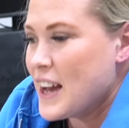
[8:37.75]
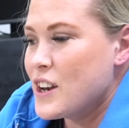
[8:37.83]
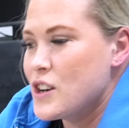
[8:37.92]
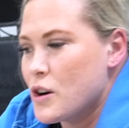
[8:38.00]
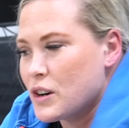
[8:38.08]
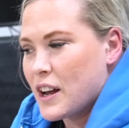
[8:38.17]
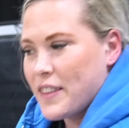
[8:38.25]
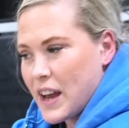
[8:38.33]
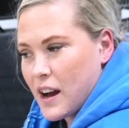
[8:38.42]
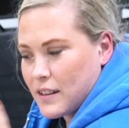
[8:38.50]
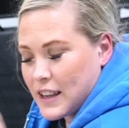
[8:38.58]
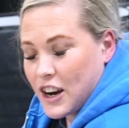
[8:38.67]
Note on the
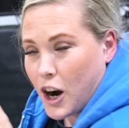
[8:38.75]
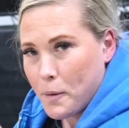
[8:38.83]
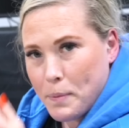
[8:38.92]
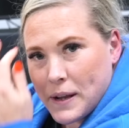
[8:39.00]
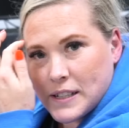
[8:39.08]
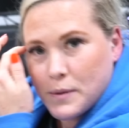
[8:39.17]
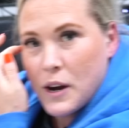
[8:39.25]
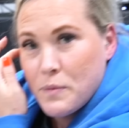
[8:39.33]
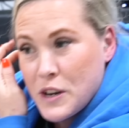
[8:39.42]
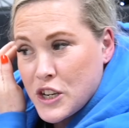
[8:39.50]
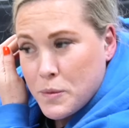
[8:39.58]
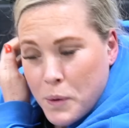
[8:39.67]
ugly carpets,
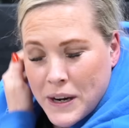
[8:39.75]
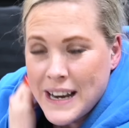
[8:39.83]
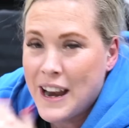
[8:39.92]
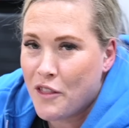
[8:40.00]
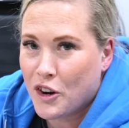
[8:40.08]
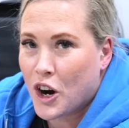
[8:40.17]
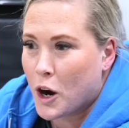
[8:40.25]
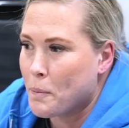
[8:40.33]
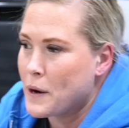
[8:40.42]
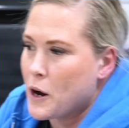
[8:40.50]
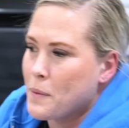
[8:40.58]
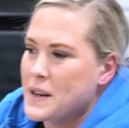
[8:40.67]
we just put another
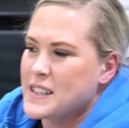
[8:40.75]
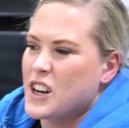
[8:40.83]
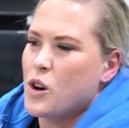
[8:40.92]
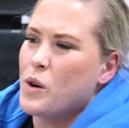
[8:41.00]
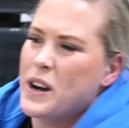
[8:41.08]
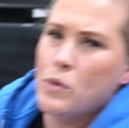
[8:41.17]
carpet out because I don't want